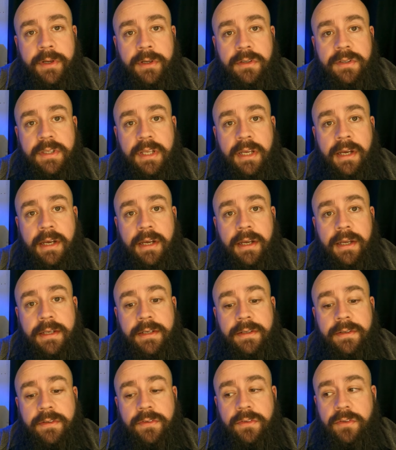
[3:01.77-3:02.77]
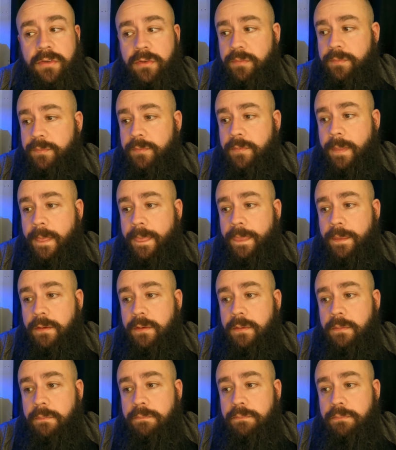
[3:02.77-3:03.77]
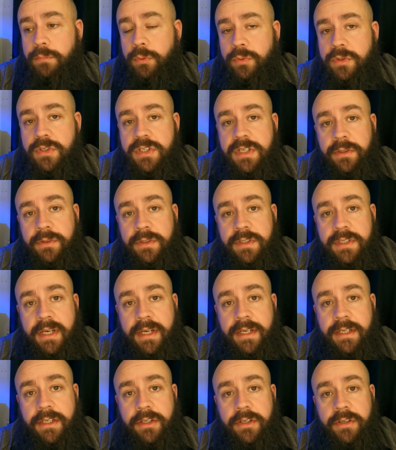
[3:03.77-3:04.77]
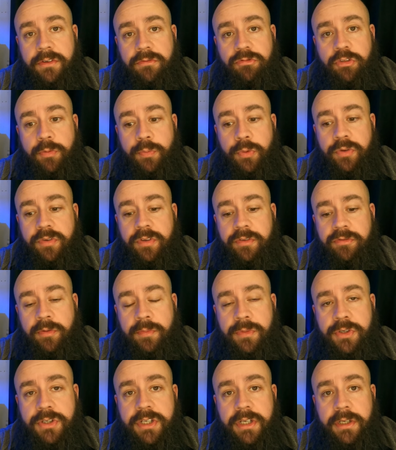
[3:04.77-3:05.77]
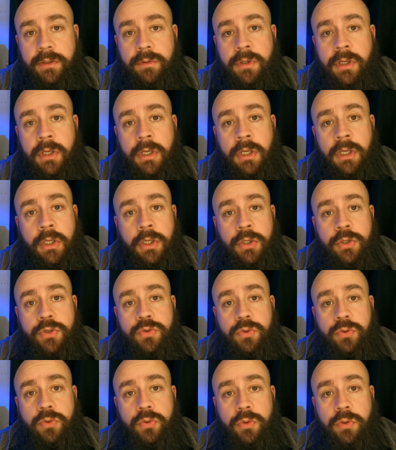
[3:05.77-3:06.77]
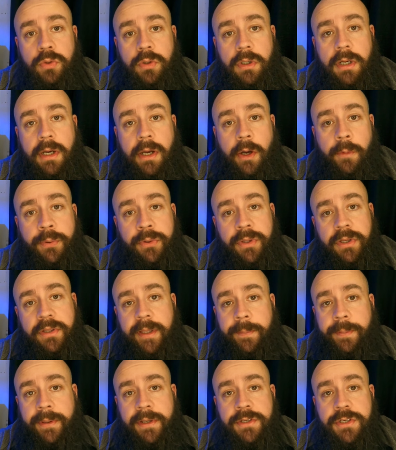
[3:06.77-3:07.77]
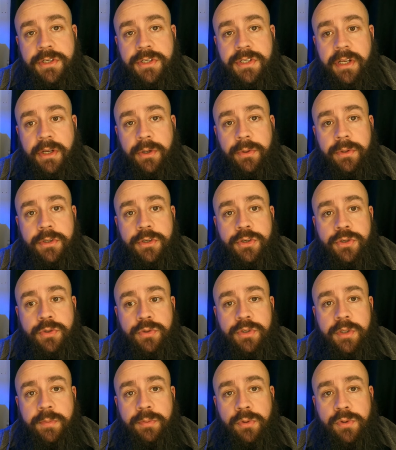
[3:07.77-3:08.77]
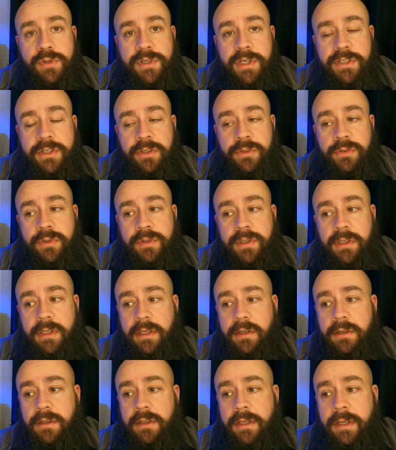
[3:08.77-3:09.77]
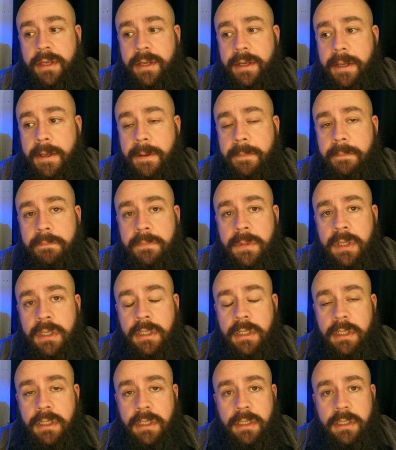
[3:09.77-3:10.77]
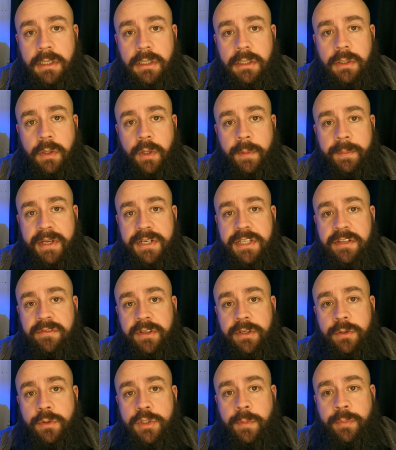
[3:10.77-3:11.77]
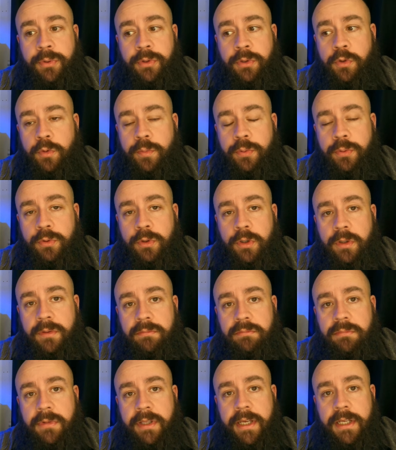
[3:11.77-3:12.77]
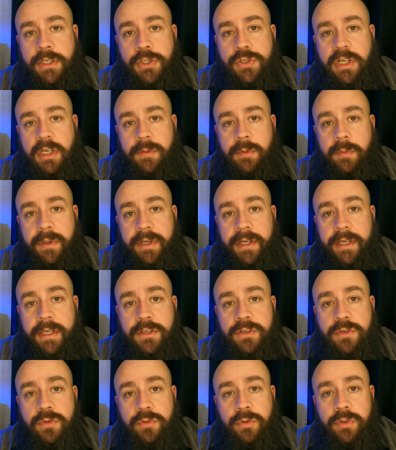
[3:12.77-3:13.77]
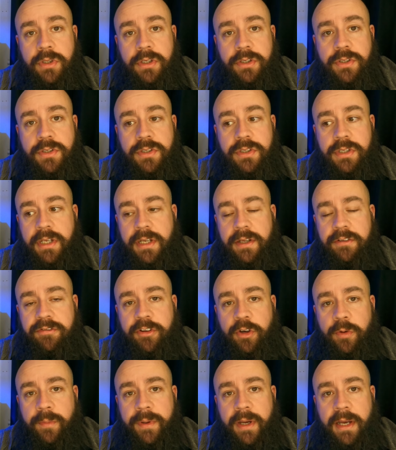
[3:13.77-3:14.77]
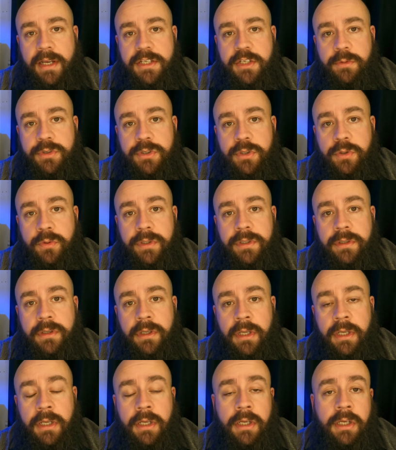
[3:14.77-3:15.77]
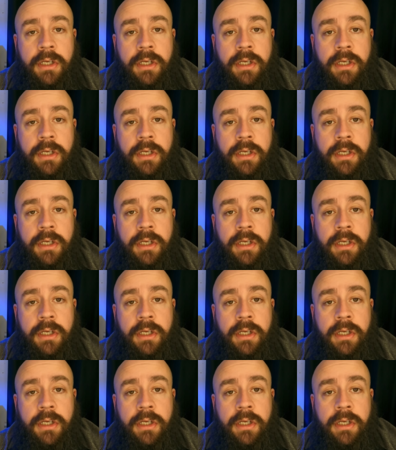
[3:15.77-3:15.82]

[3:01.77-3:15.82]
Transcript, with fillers: prepared and pull the snail out of the tank, removed it from the shell. So I'll put the clip in just now that shows the process of doing that. Not the best of videos, I put the GoPro on the head strap on my head so that I could kind of film it as I was going.